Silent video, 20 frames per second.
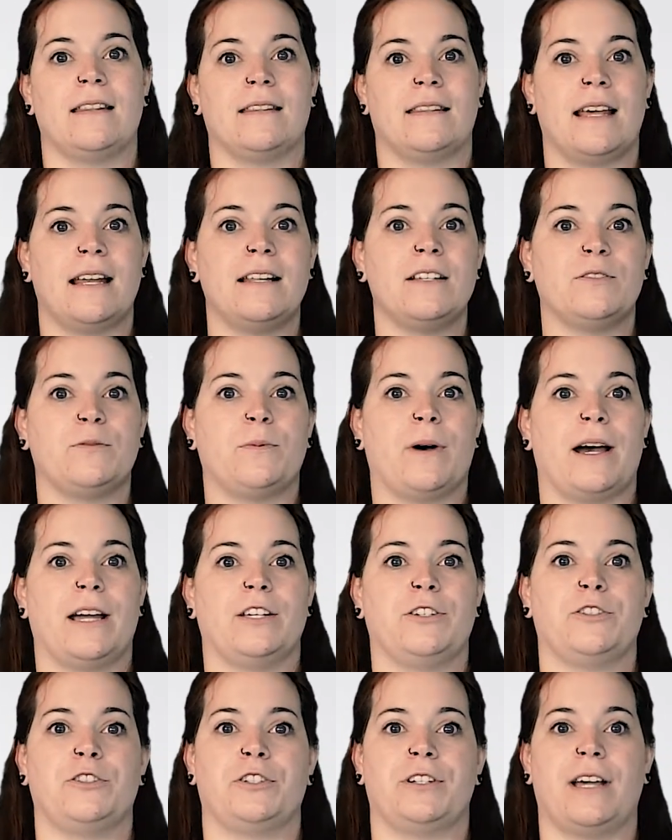That is why
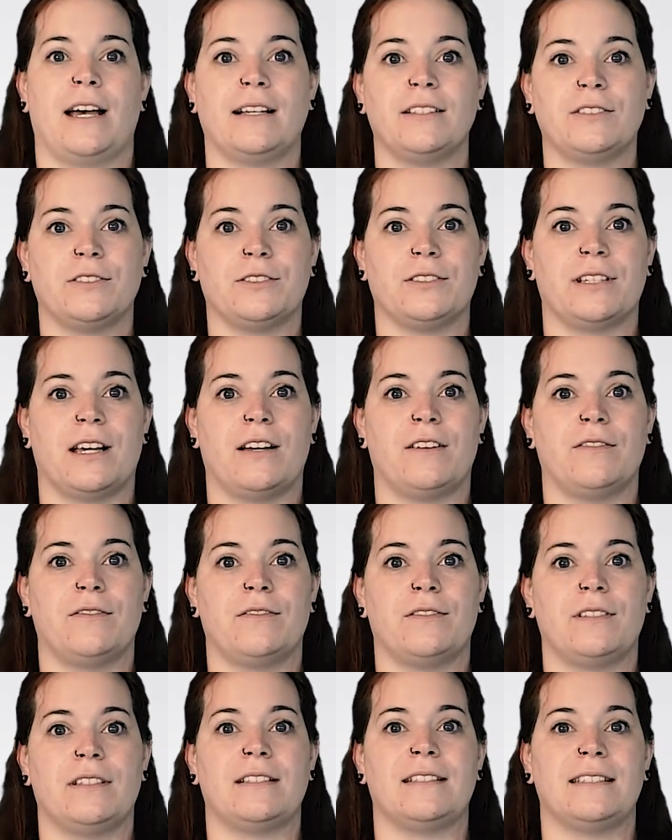you should ask yourself,
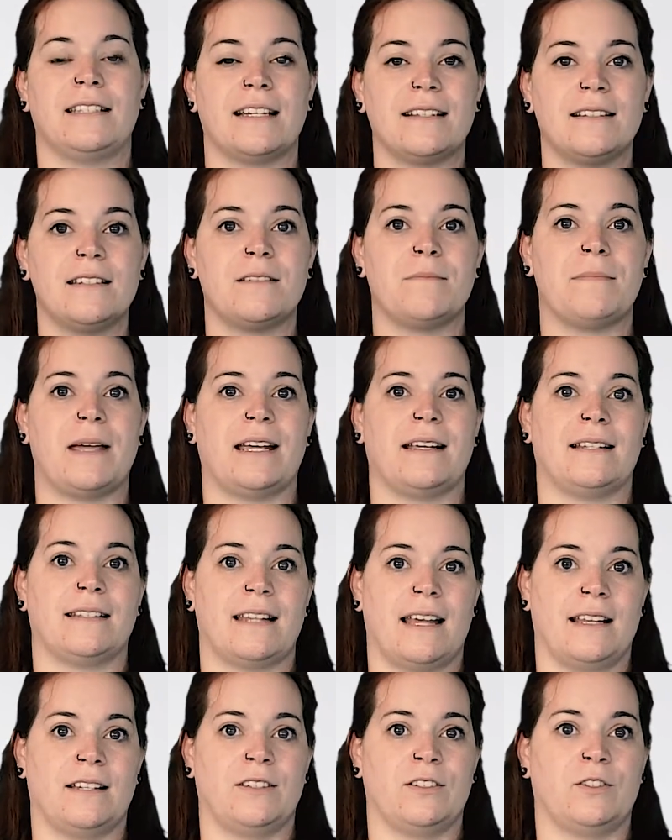does it make
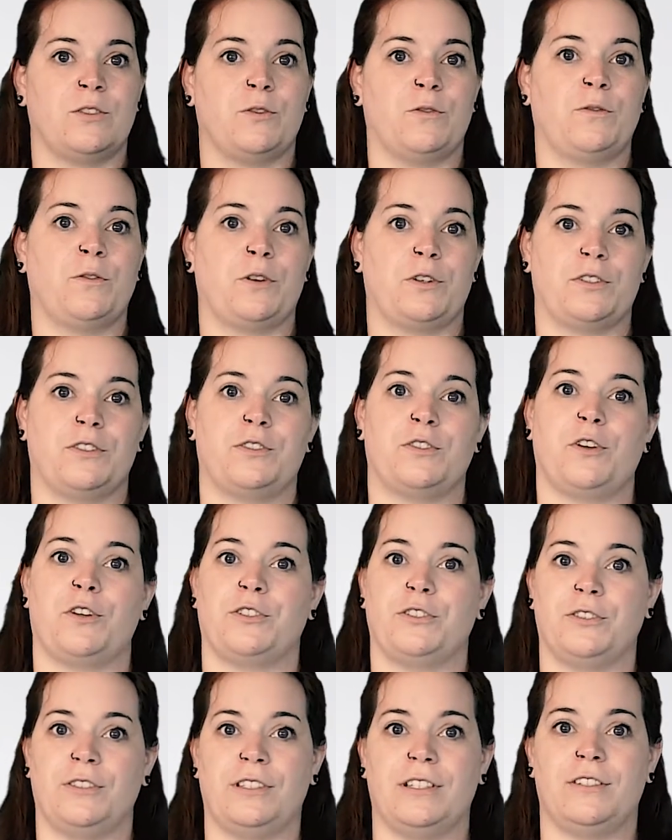sense to first
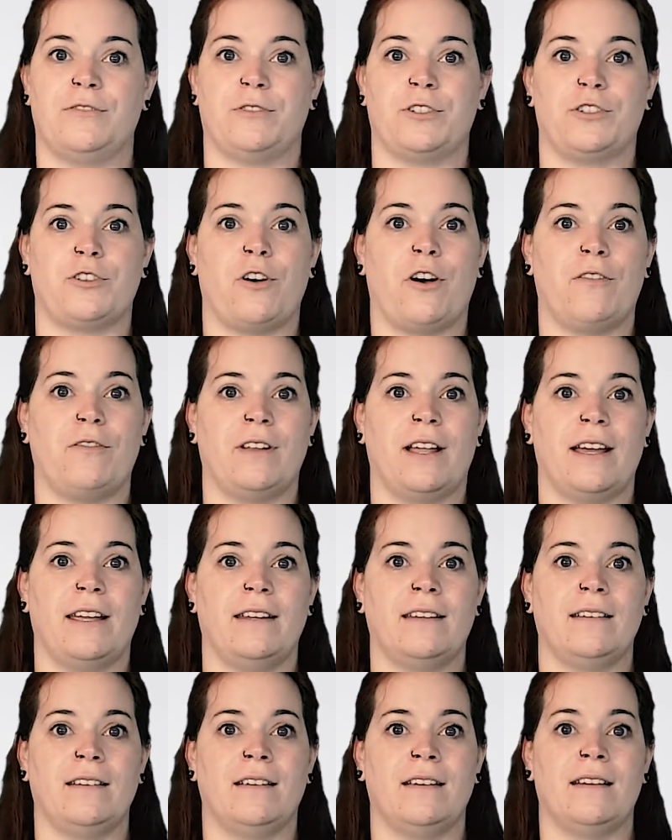sort your literature
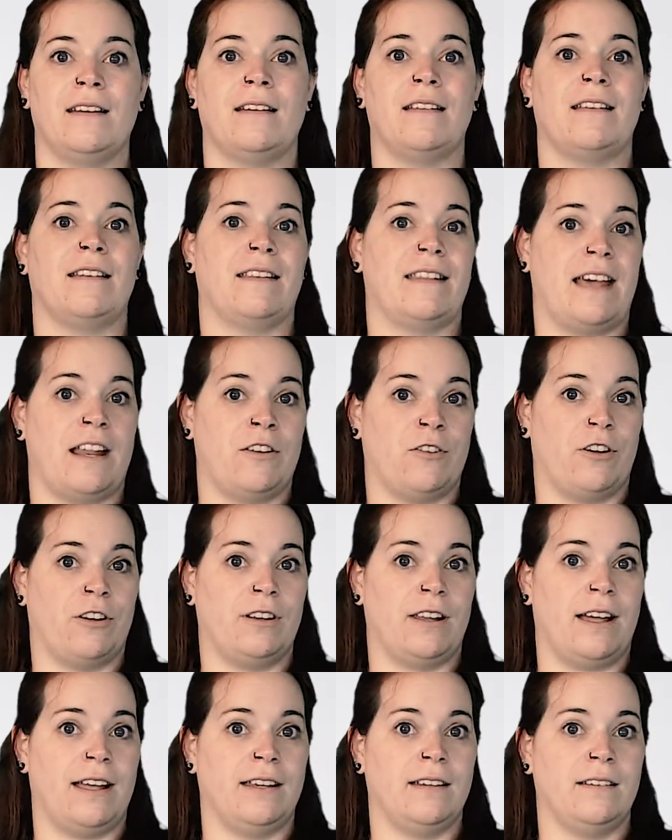offline and then
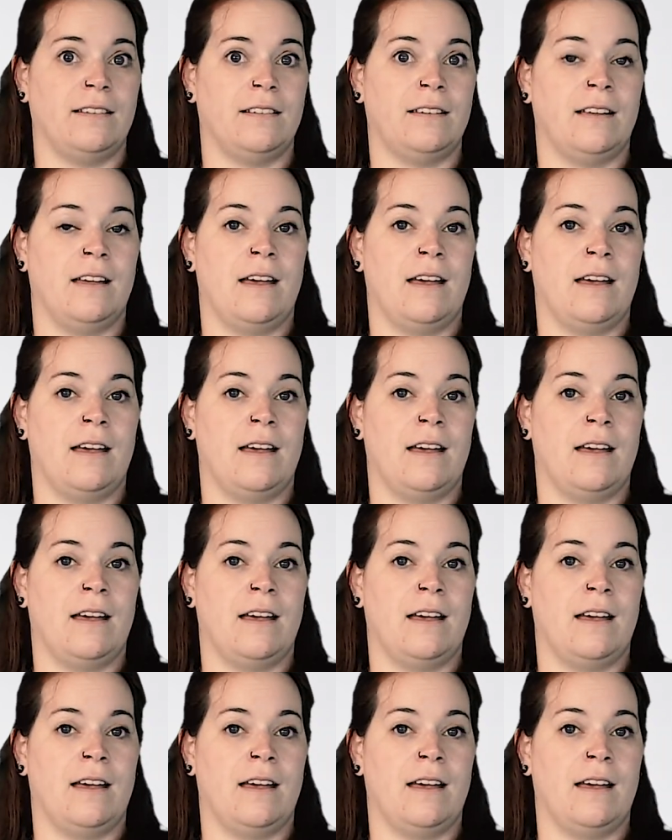online?